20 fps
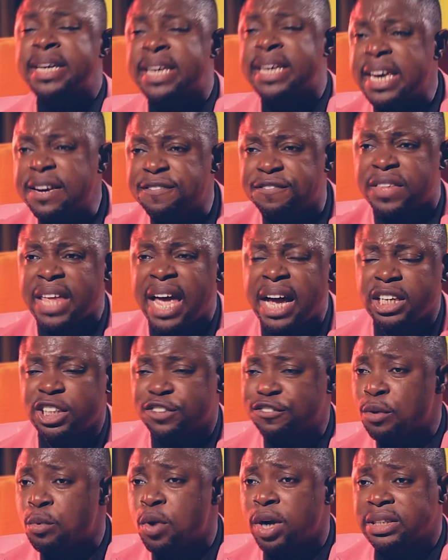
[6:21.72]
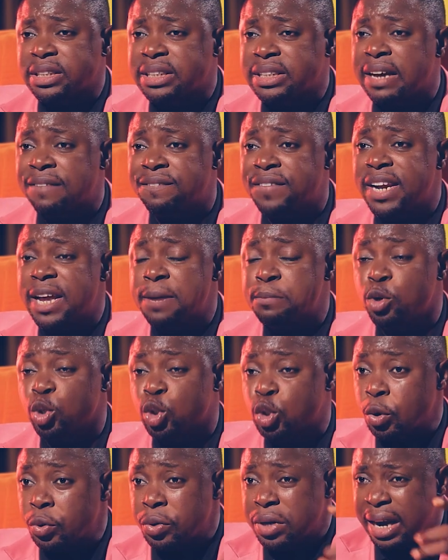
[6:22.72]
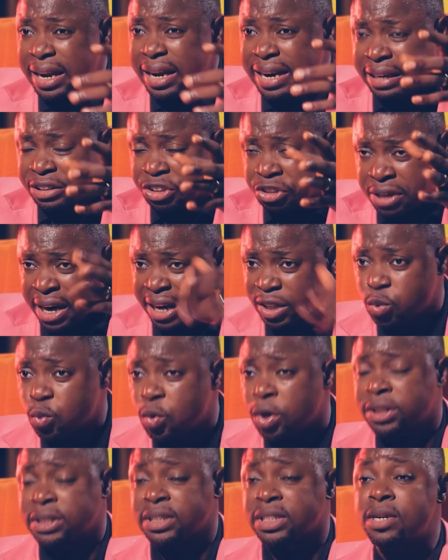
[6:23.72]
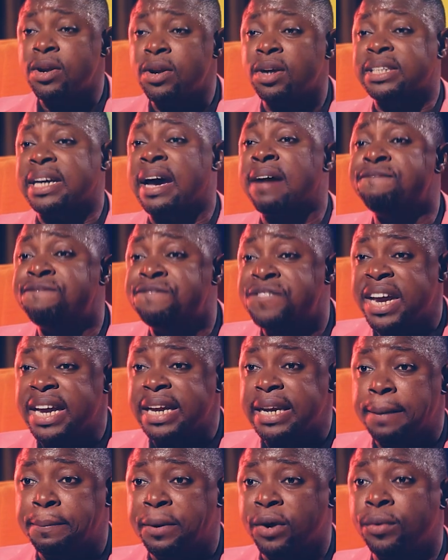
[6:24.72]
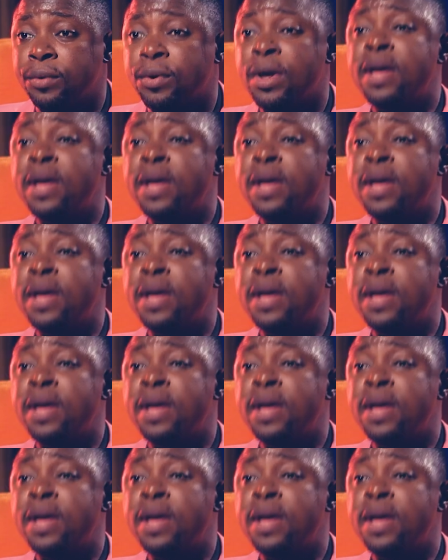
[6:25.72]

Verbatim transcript: Give thanks for what is available so you can attract what is not available.